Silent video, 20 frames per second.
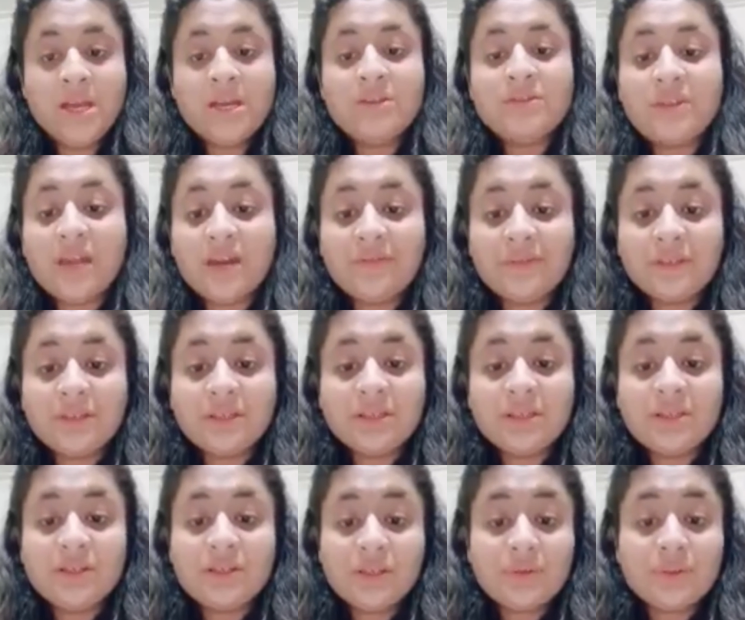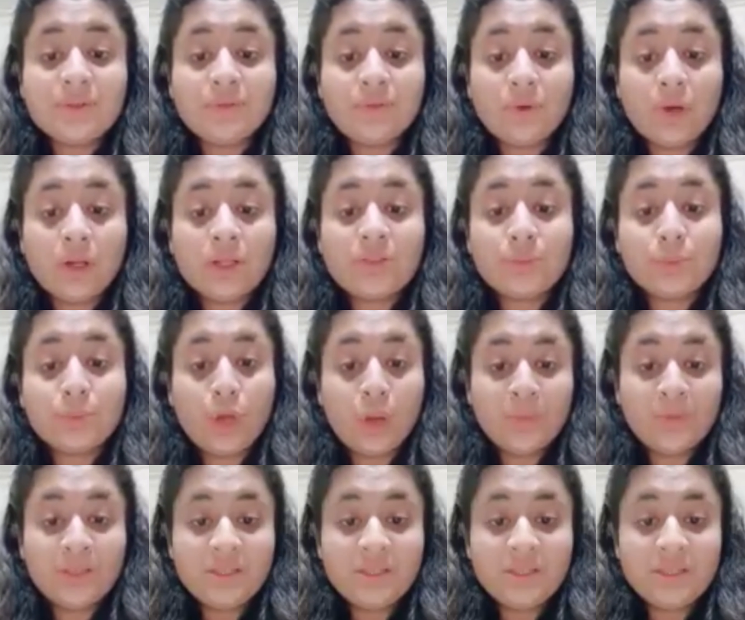Traffickers use false
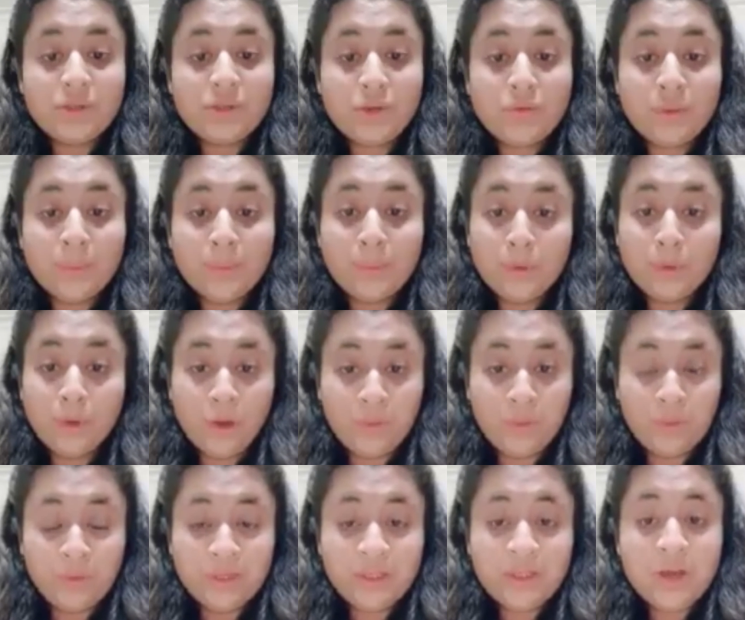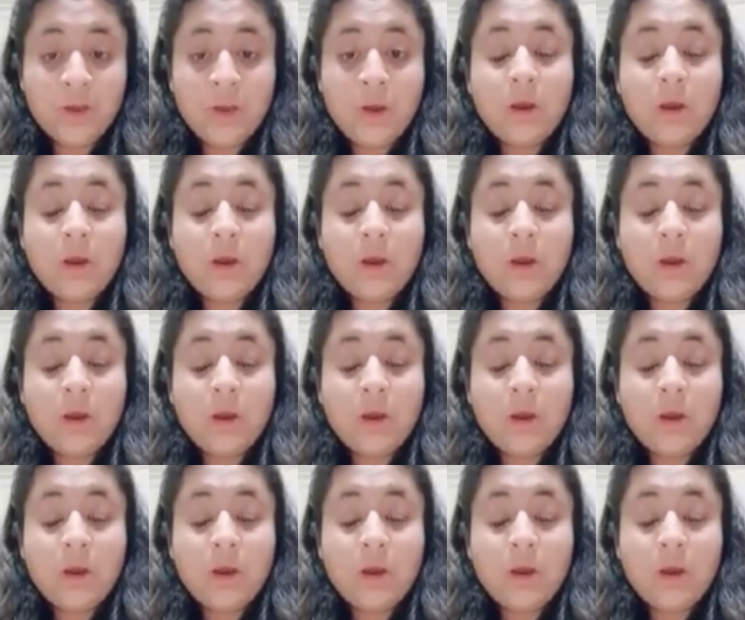promises of employment